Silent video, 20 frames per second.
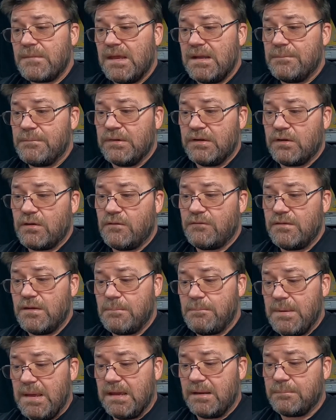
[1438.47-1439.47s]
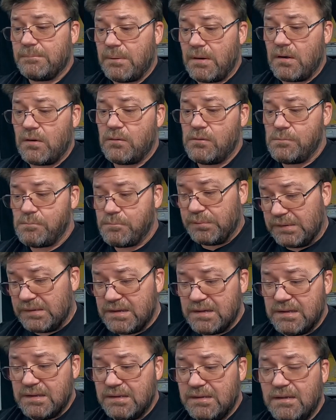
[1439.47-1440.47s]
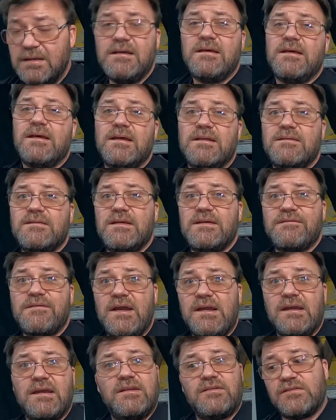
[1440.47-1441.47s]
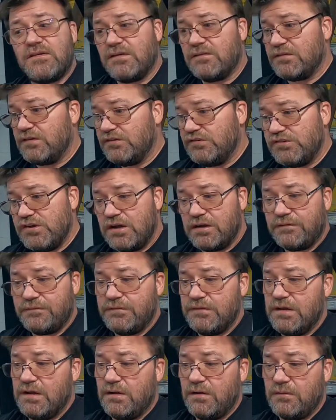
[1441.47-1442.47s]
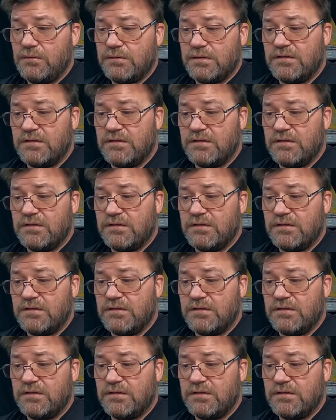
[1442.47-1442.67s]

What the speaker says: And I'm going to go over there, beg, borrow, plead and see if I can get just a junk Fiero,